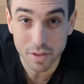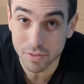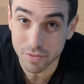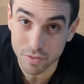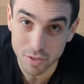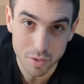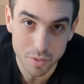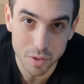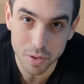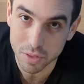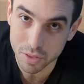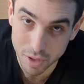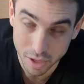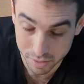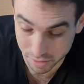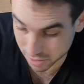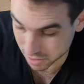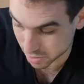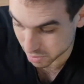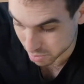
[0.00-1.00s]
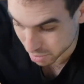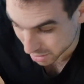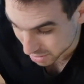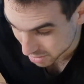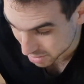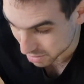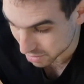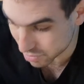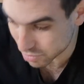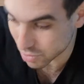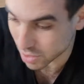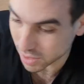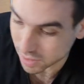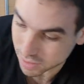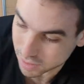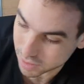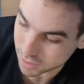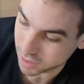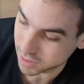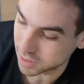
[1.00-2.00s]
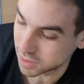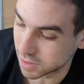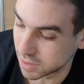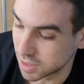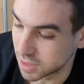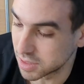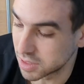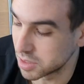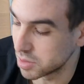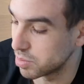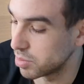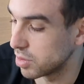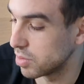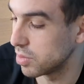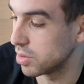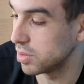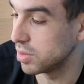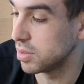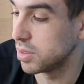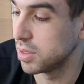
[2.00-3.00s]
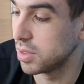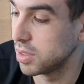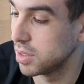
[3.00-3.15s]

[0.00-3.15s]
a very not expensive one, it's an LC power,